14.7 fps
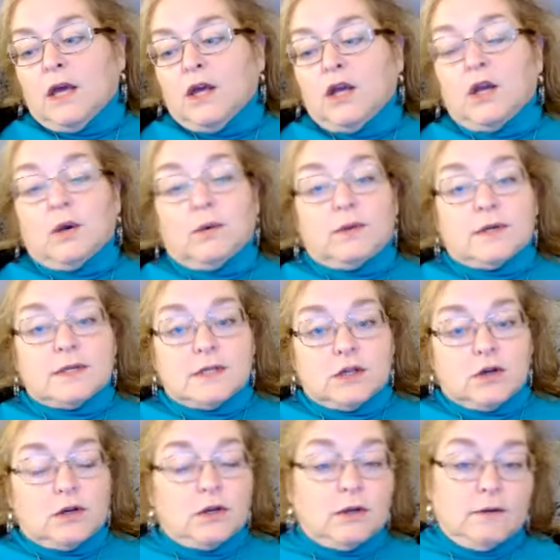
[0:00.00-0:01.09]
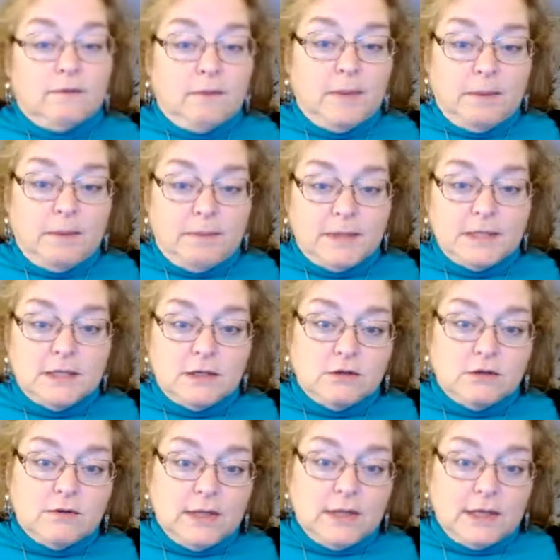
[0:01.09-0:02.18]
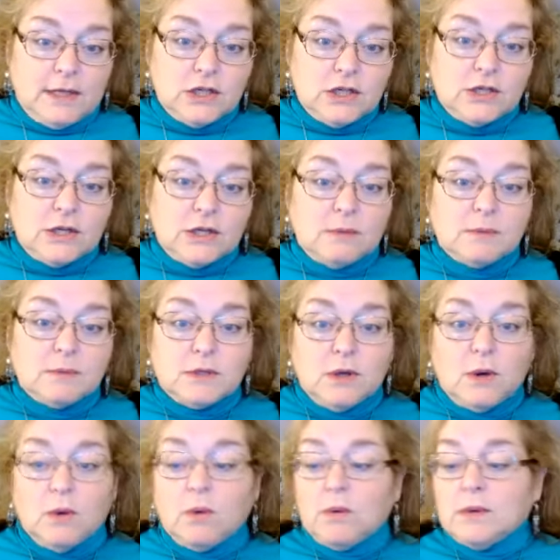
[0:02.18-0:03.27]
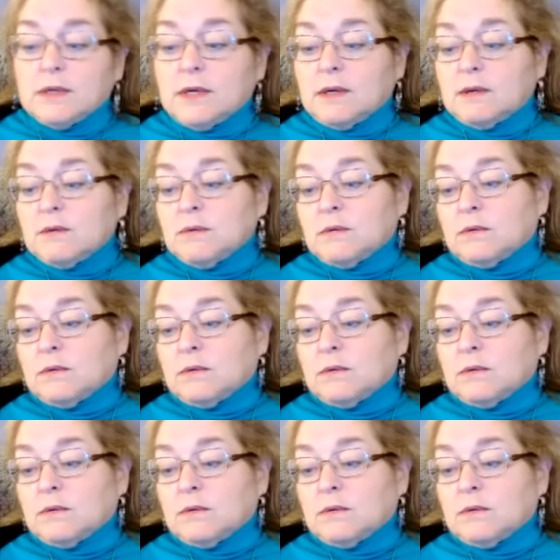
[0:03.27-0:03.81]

this could even be a business relationship. So,